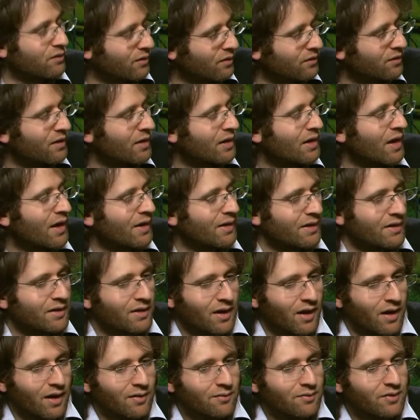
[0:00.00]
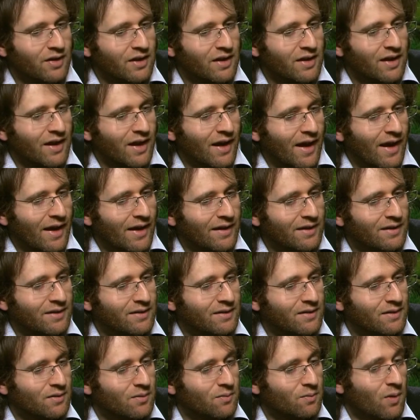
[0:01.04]
So there's a learning curve.
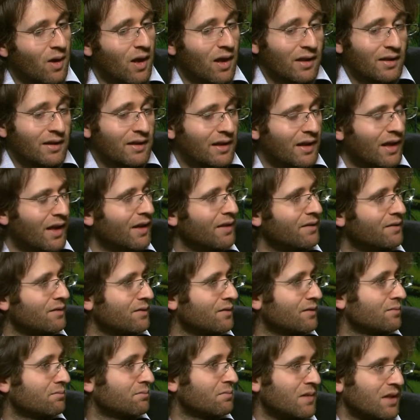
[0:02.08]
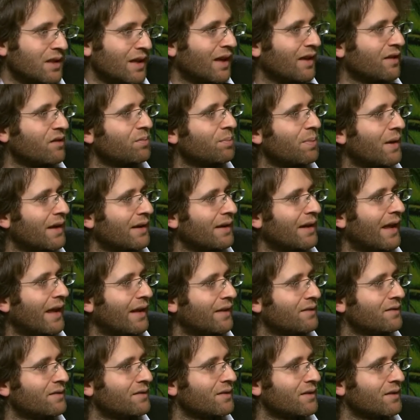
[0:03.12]
And while he learns, he gets paid
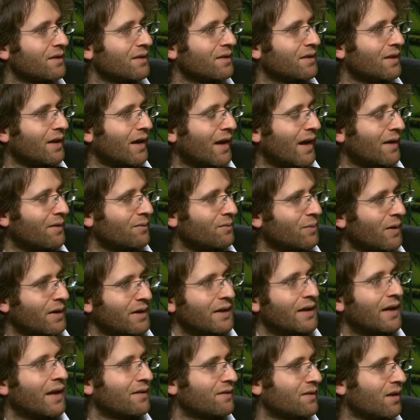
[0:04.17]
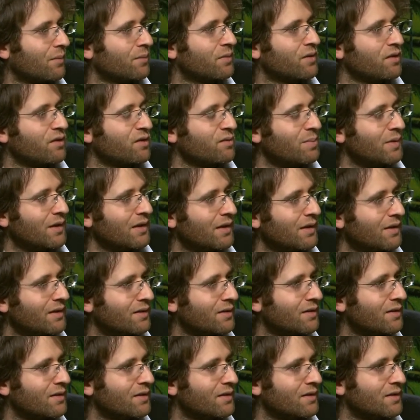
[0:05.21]
less. And when he gets up to
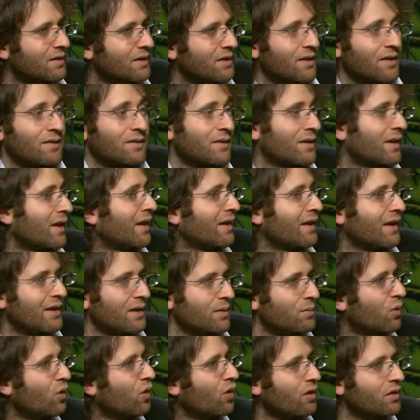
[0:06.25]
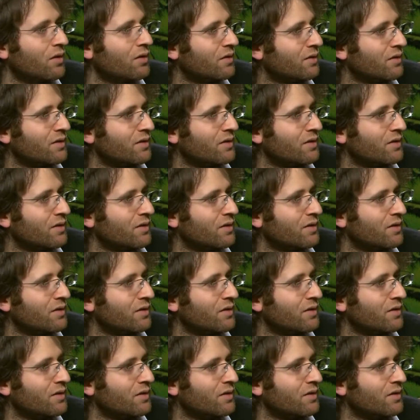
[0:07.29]
speed, he doesn't get any more.